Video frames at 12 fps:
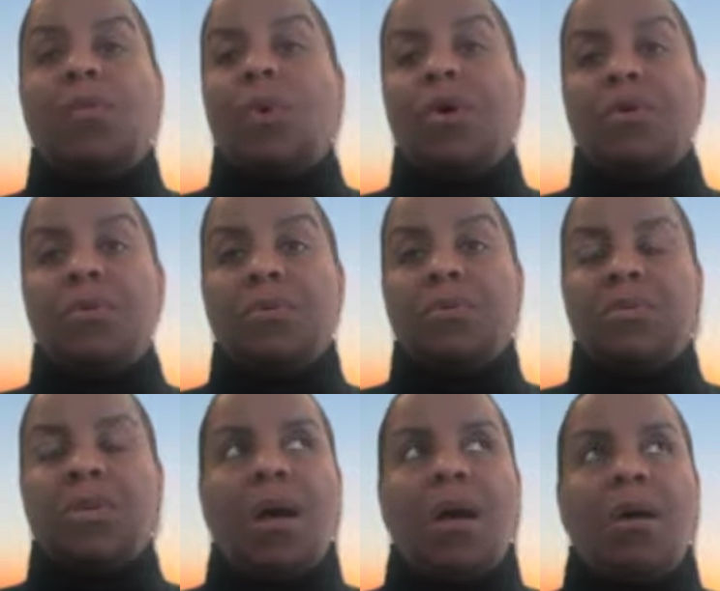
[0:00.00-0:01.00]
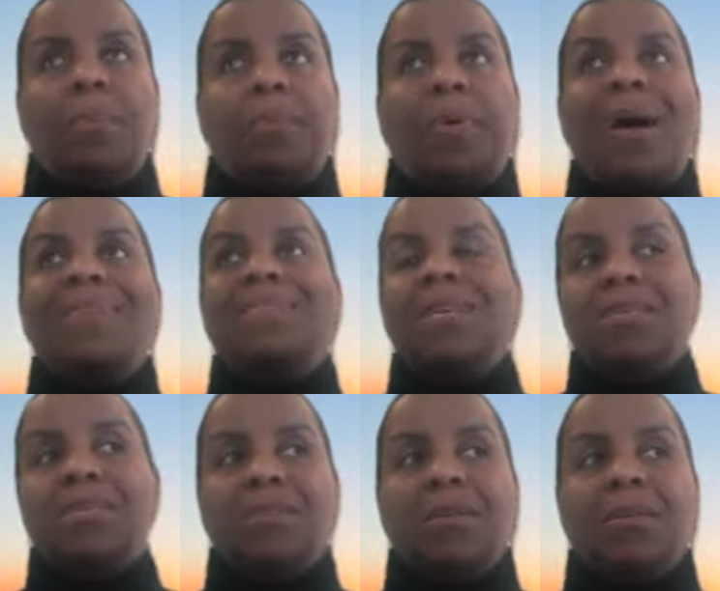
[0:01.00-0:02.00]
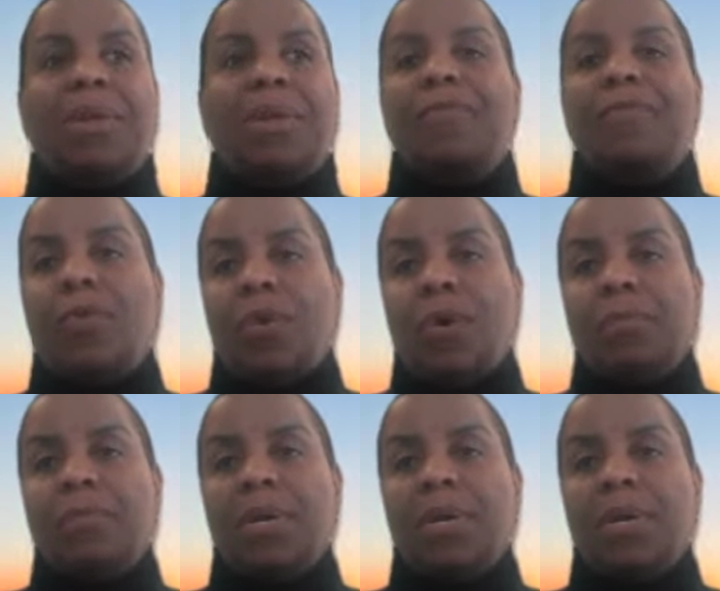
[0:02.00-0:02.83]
world's process and platform.